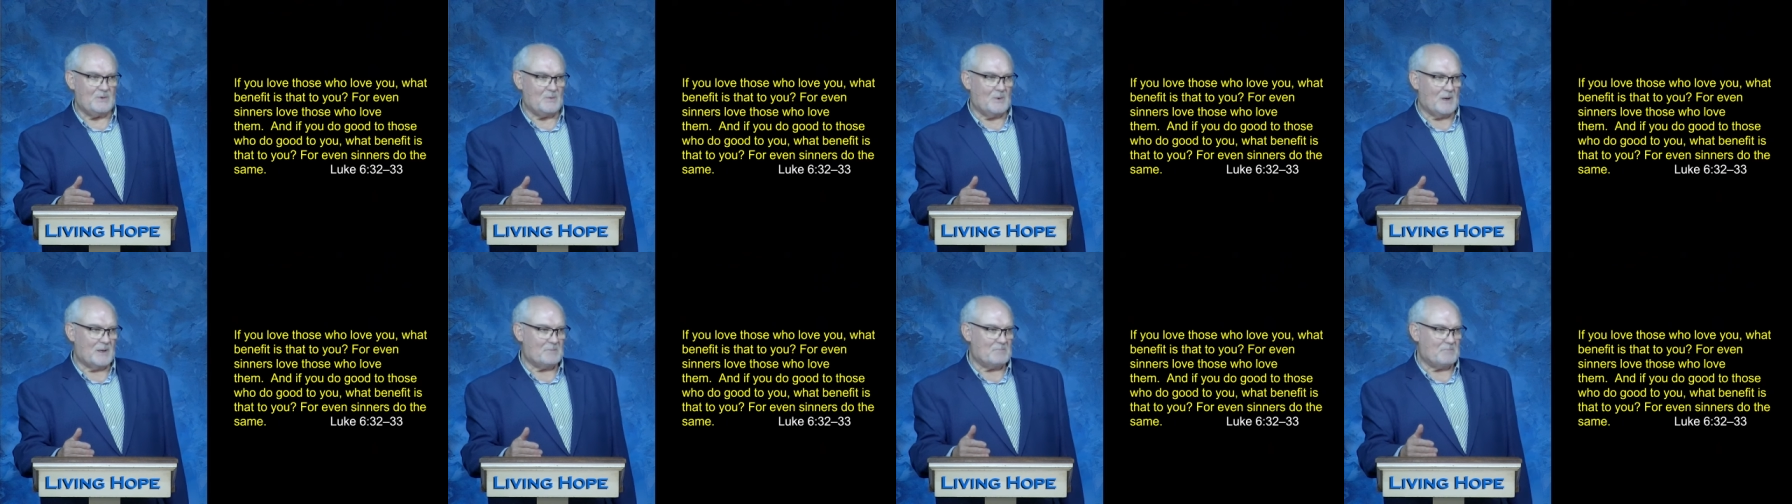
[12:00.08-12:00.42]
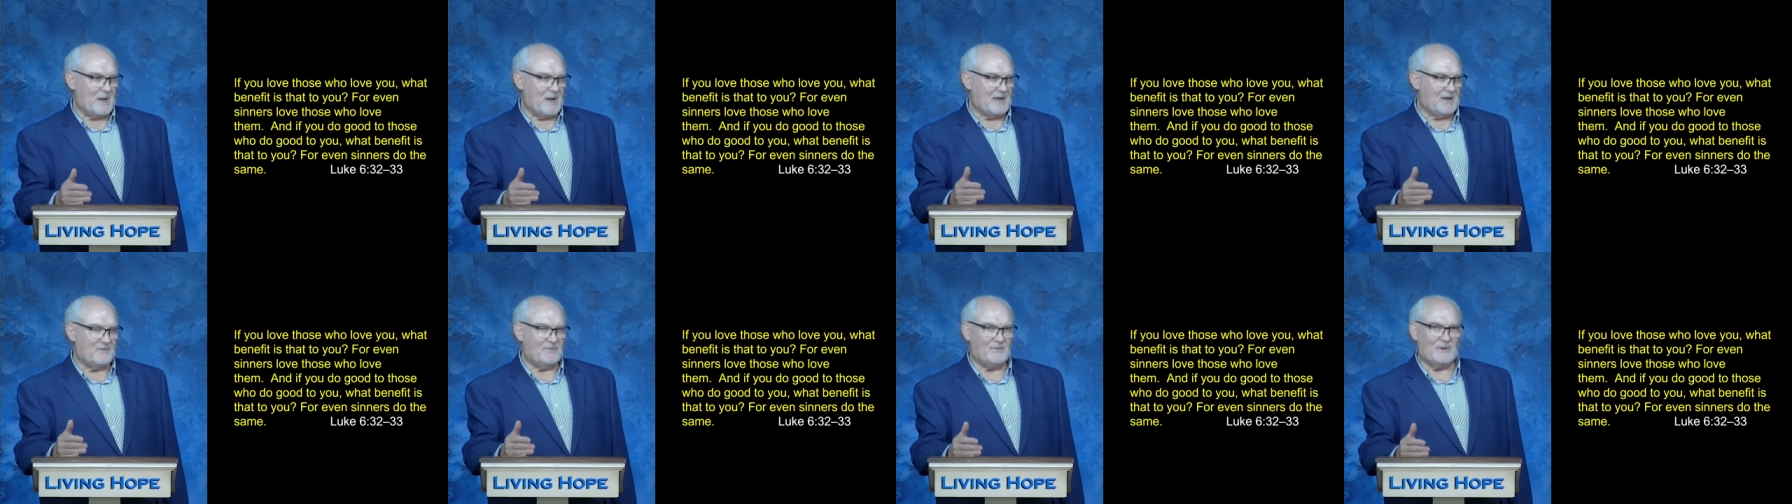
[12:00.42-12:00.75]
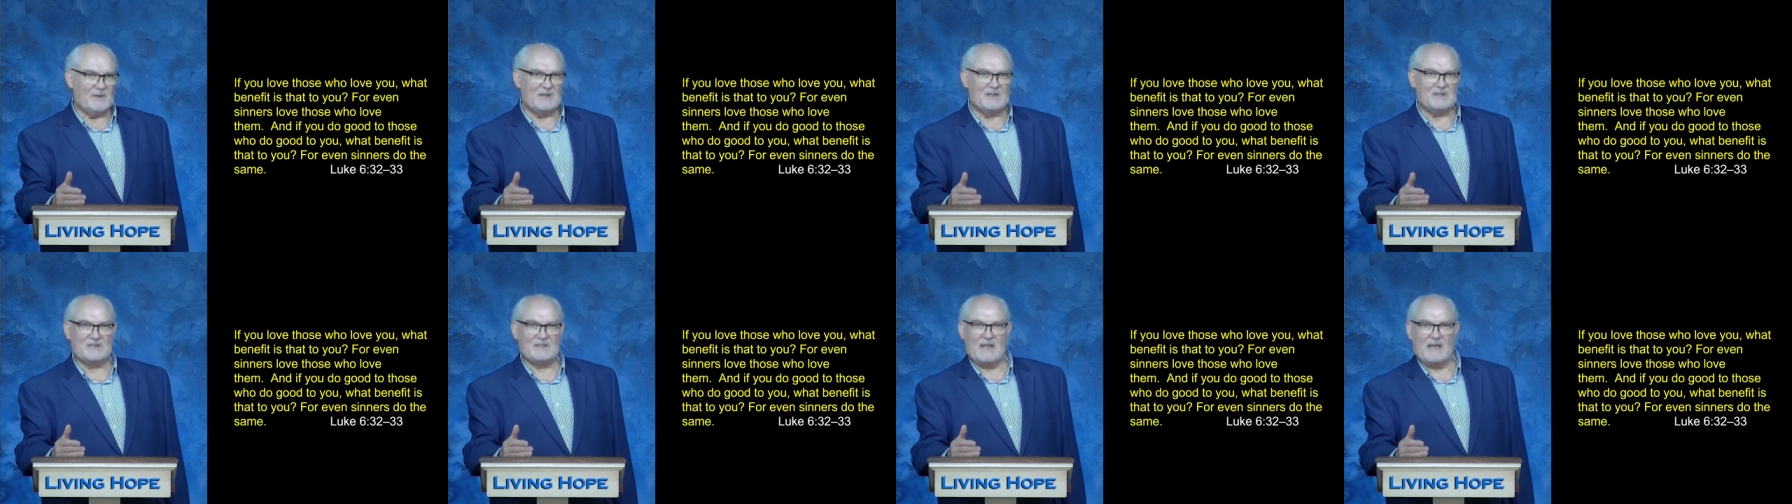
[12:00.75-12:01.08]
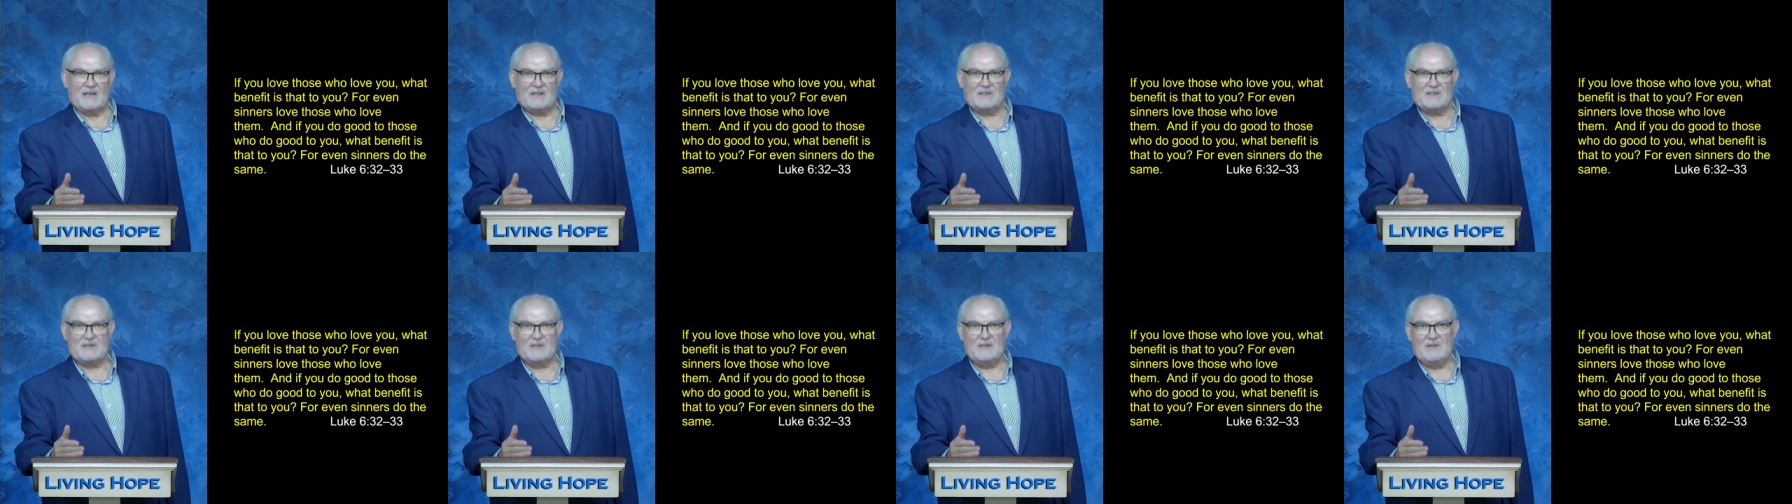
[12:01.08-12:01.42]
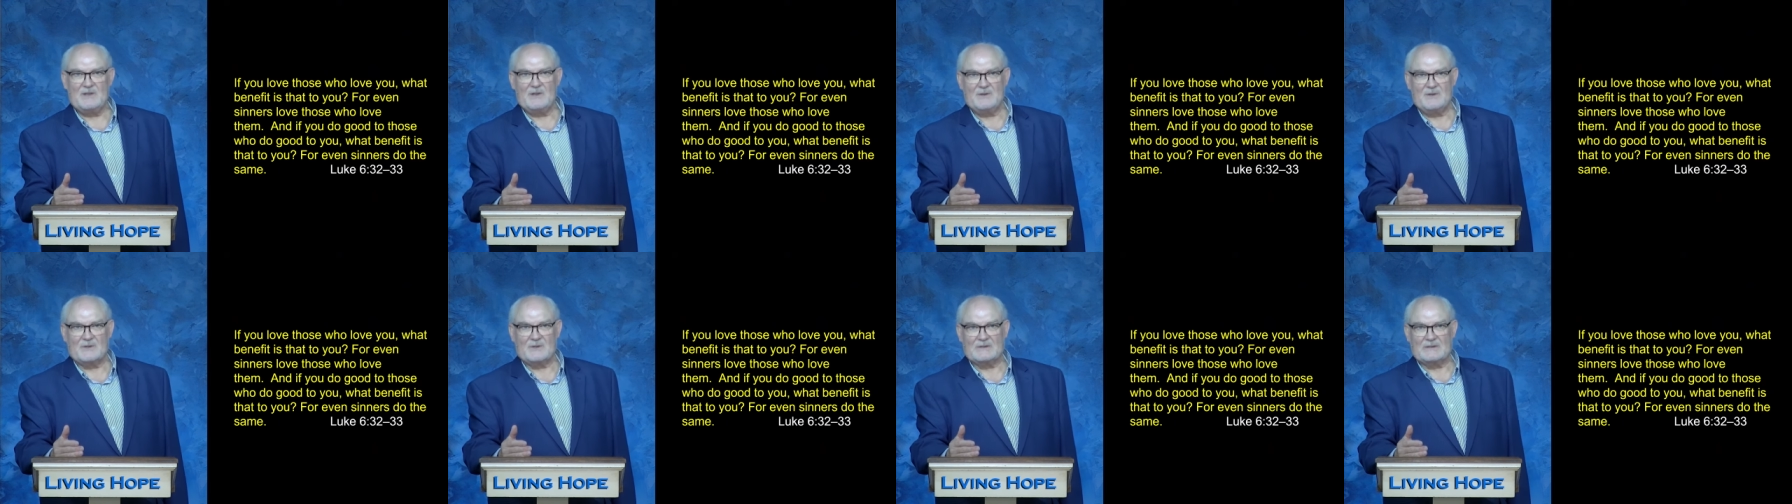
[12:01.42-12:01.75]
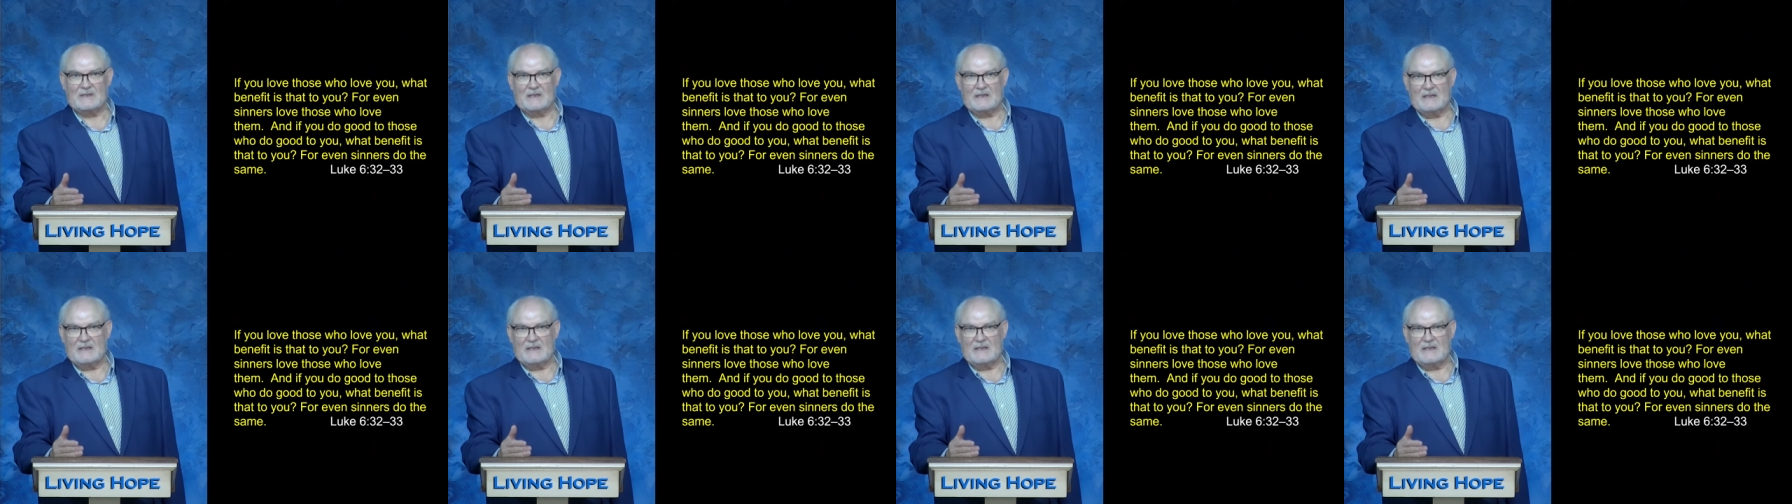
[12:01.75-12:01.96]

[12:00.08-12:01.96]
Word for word: what benefit is that to you?